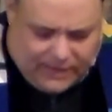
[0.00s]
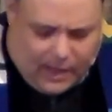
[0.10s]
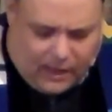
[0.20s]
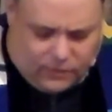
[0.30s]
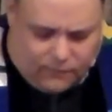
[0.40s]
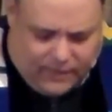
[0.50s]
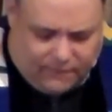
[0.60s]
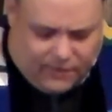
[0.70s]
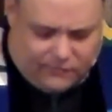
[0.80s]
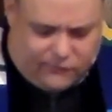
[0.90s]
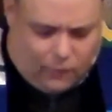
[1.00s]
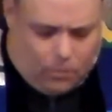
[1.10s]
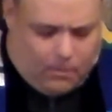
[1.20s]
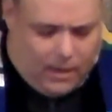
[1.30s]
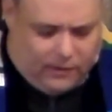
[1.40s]
Loving God, you have given us
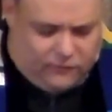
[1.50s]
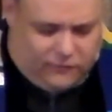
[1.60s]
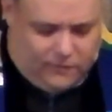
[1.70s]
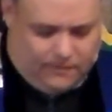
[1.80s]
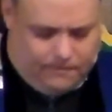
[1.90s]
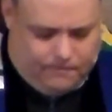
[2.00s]
so much.